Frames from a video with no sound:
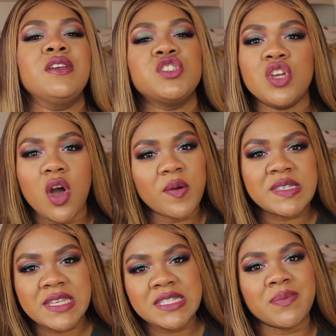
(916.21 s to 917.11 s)
She always
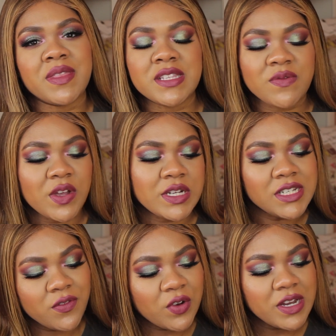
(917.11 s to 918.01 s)
says something that's very
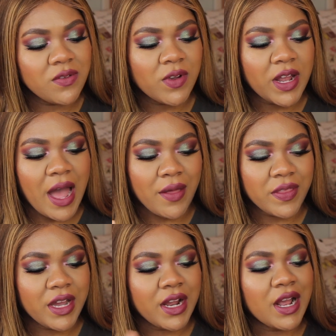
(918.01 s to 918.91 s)
different and very out
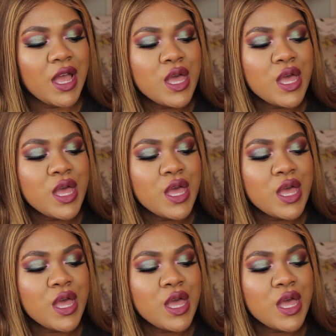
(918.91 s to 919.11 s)
there.